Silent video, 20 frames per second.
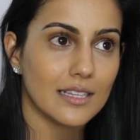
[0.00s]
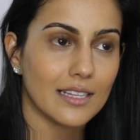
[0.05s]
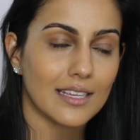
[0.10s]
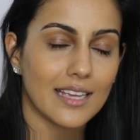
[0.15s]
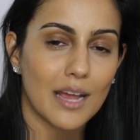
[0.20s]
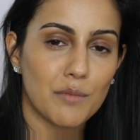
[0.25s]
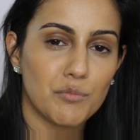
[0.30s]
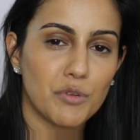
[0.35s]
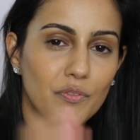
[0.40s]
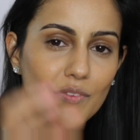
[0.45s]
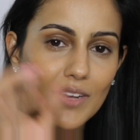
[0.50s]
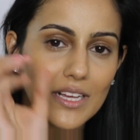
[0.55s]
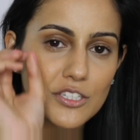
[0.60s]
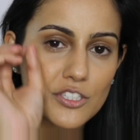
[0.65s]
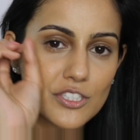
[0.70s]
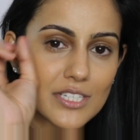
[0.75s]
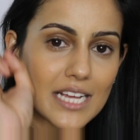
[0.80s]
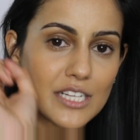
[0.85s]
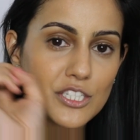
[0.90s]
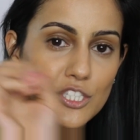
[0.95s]
the camera
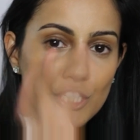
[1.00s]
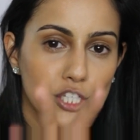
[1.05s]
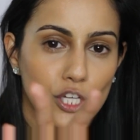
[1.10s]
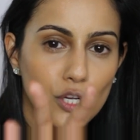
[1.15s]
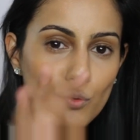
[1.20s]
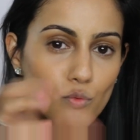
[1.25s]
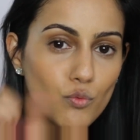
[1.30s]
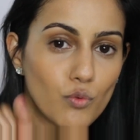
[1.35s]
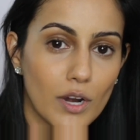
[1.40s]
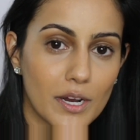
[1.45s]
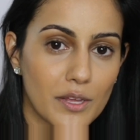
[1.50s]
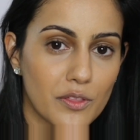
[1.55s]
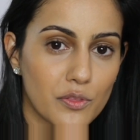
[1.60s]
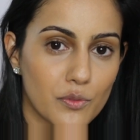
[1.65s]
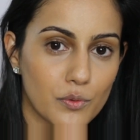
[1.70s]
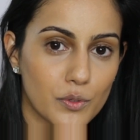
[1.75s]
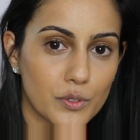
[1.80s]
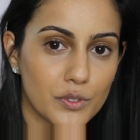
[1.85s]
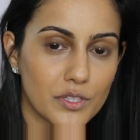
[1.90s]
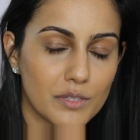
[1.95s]
flash tends to go right
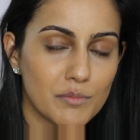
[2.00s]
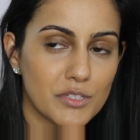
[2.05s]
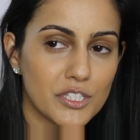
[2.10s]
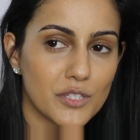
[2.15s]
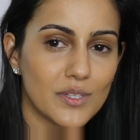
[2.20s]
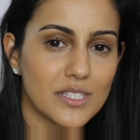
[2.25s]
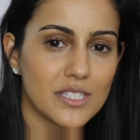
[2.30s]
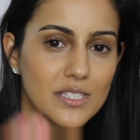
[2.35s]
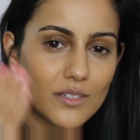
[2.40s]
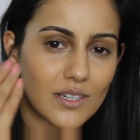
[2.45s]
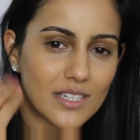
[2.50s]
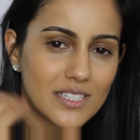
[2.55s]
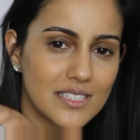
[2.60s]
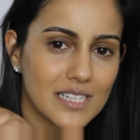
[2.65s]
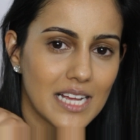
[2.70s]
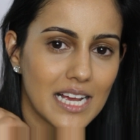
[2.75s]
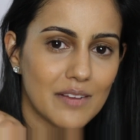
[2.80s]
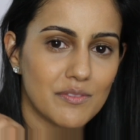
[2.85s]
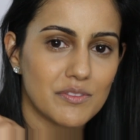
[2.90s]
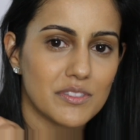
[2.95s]
through them, so it's nice
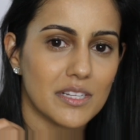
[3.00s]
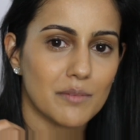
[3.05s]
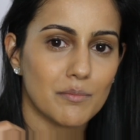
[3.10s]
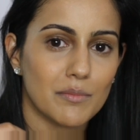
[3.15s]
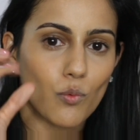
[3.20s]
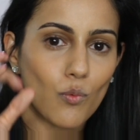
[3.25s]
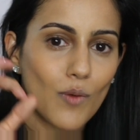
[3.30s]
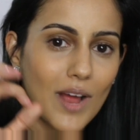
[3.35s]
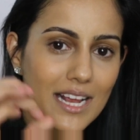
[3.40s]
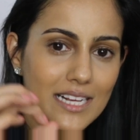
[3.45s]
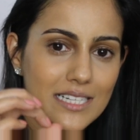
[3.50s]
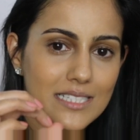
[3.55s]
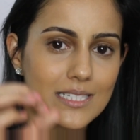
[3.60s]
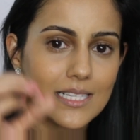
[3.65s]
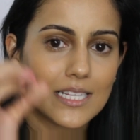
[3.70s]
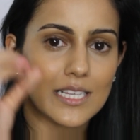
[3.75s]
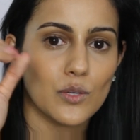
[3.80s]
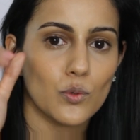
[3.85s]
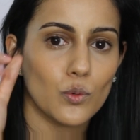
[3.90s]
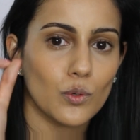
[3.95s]
to have some
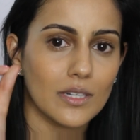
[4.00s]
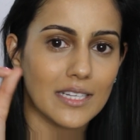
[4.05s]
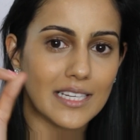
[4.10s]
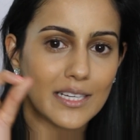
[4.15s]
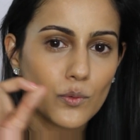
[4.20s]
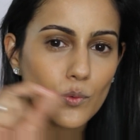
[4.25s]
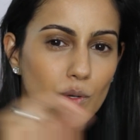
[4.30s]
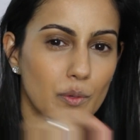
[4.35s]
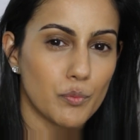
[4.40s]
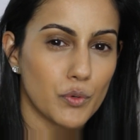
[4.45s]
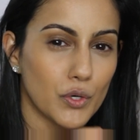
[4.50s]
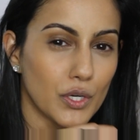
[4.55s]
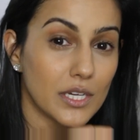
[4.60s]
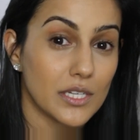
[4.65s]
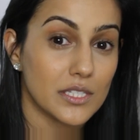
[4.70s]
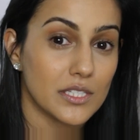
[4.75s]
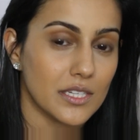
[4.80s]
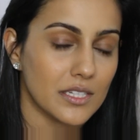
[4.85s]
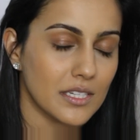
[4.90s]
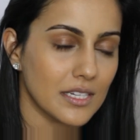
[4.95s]
waxy or liquid
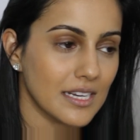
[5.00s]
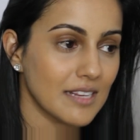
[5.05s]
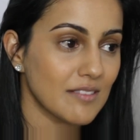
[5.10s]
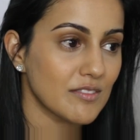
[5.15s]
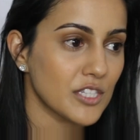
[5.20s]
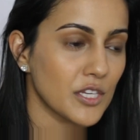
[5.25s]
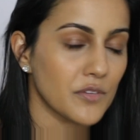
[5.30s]
products underneath.